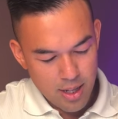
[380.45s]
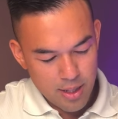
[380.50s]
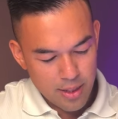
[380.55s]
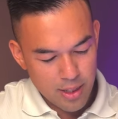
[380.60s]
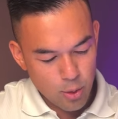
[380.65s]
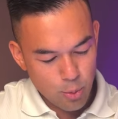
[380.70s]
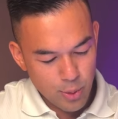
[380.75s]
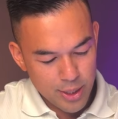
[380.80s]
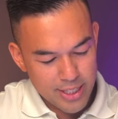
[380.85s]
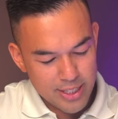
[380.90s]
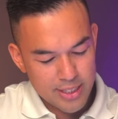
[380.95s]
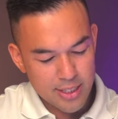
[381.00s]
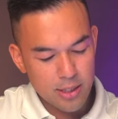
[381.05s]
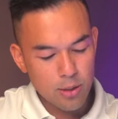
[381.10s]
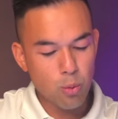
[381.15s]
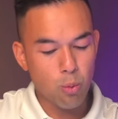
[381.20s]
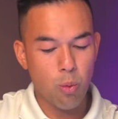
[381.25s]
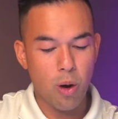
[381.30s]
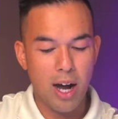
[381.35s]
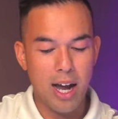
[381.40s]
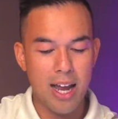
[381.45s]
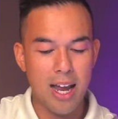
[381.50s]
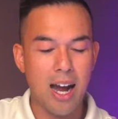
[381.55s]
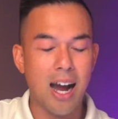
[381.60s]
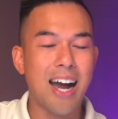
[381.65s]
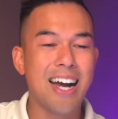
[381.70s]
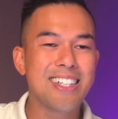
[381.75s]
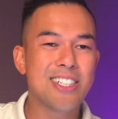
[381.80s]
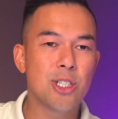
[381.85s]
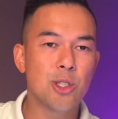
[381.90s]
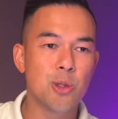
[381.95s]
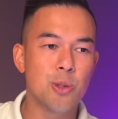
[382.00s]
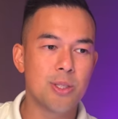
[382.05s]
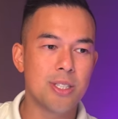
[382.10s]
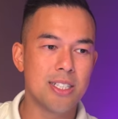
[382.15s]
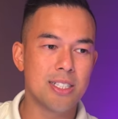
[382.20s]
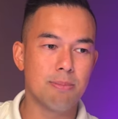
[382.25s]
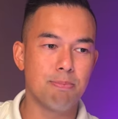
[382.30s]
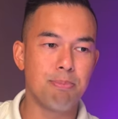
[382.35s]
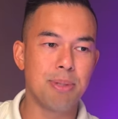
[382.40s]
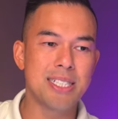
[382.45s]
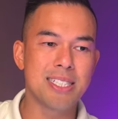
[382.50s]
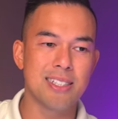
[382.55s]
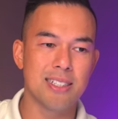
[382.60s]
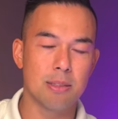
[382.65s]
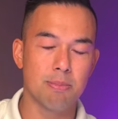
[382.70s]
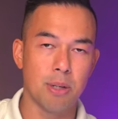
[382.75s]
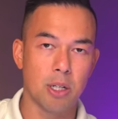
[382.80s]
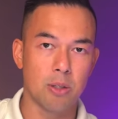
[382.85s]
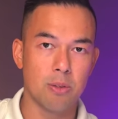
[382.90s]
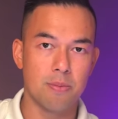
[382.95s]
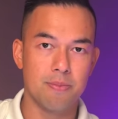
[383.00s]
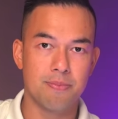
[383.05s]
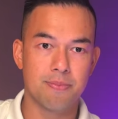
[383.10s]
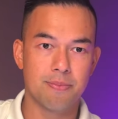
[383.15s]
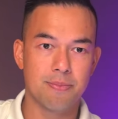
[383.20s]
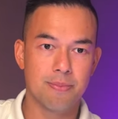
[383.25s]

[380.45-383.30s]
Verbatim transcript: The reason why I choose this business model